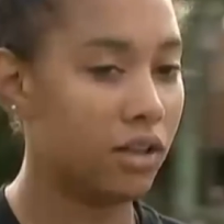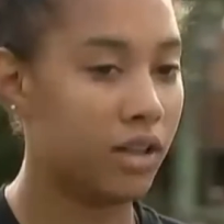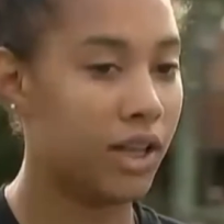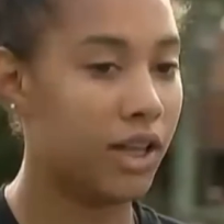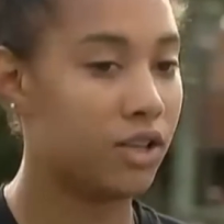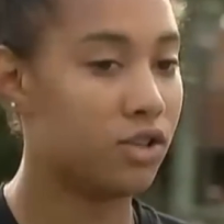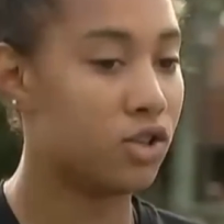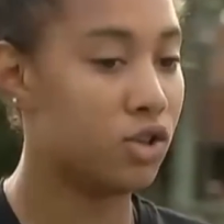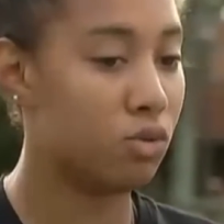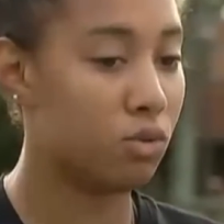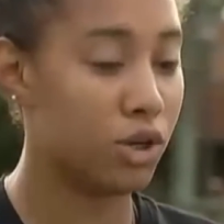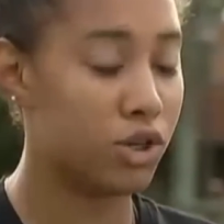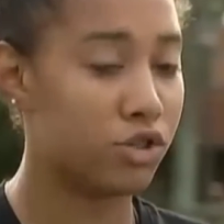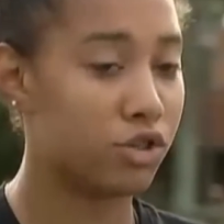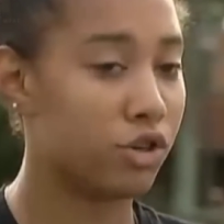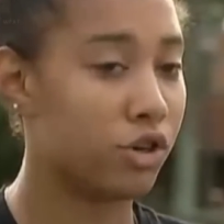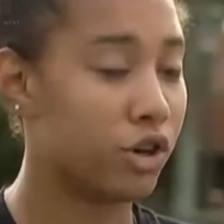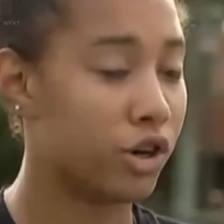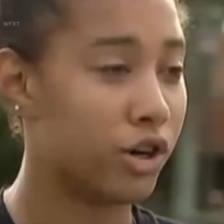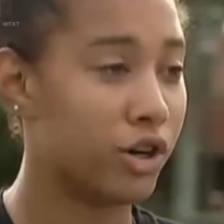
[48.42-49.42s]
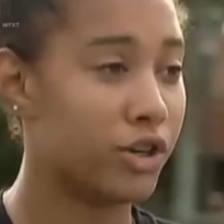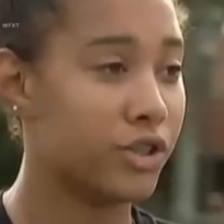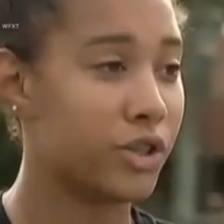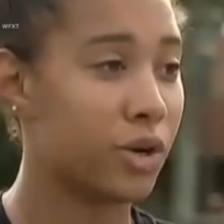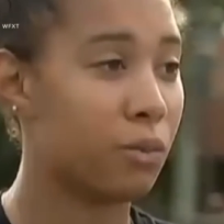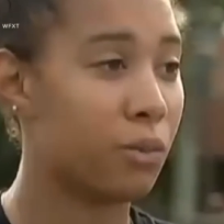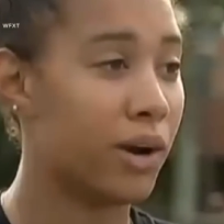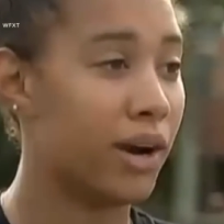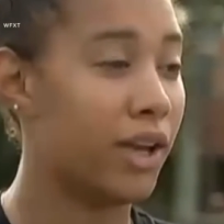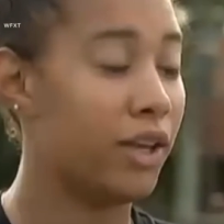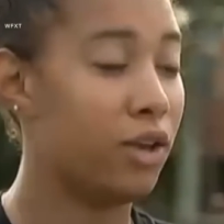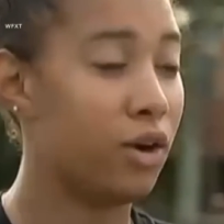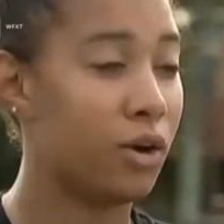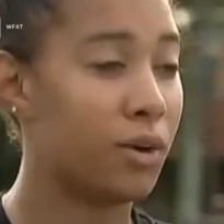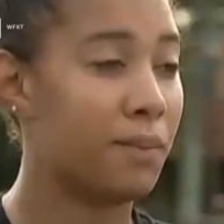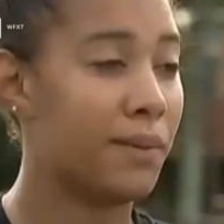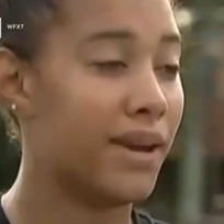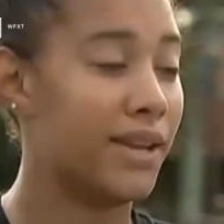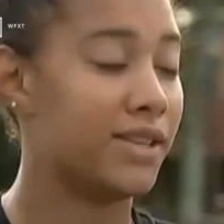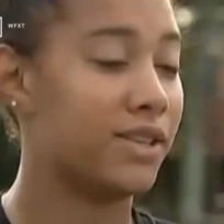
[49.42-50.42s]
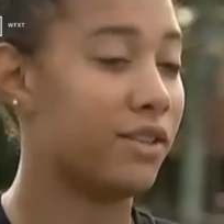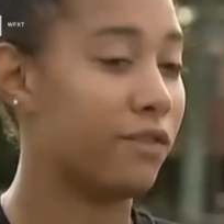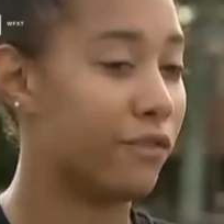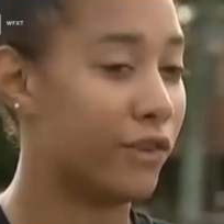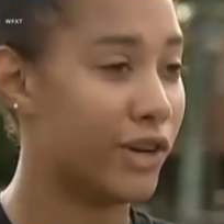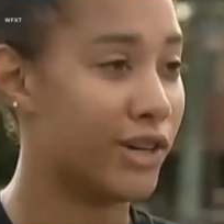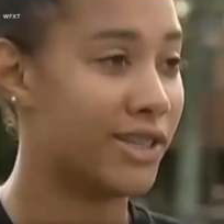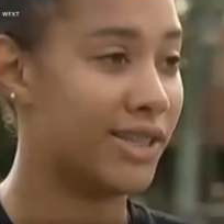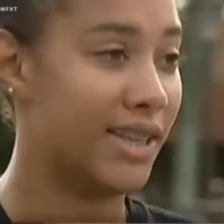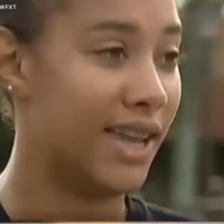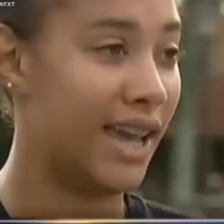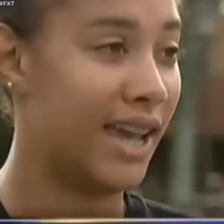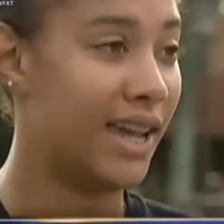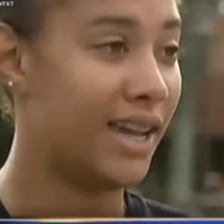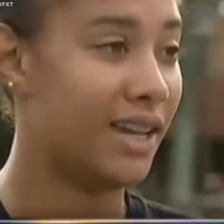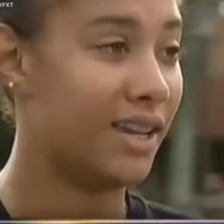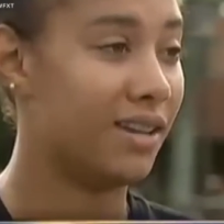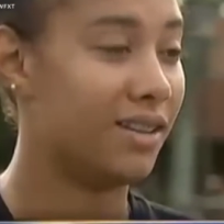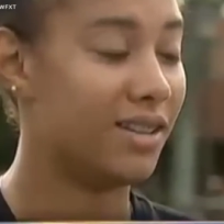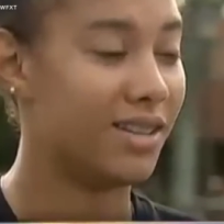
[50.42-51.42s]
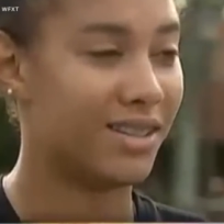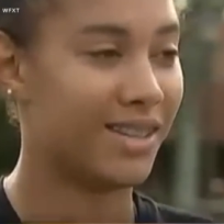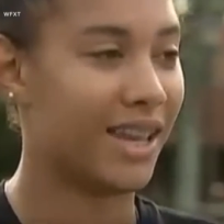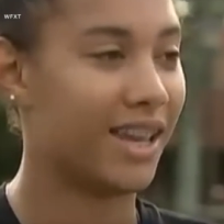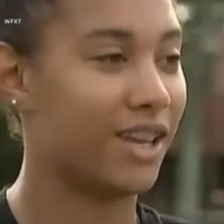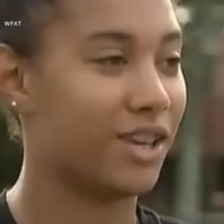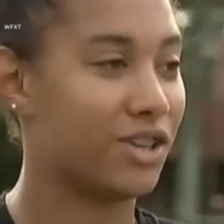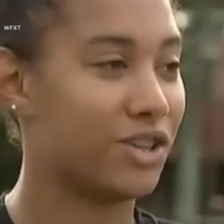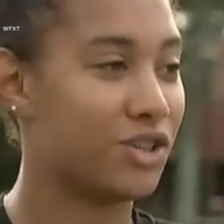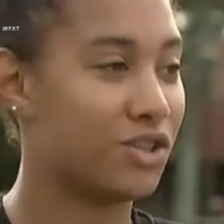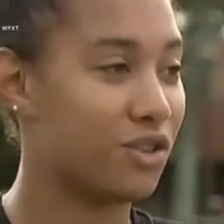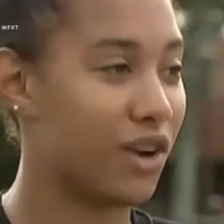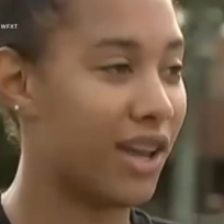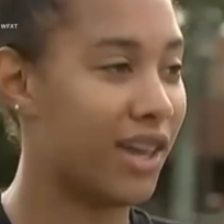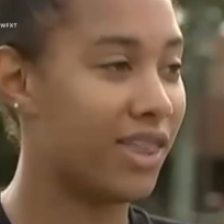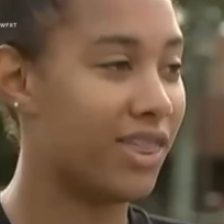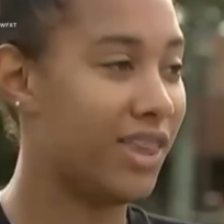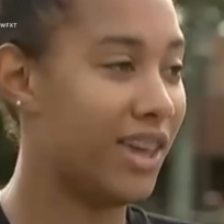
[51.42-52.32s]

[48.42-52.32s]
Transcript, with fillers: Like two hundred girls are wearing yoga pants the first day. It's like a strike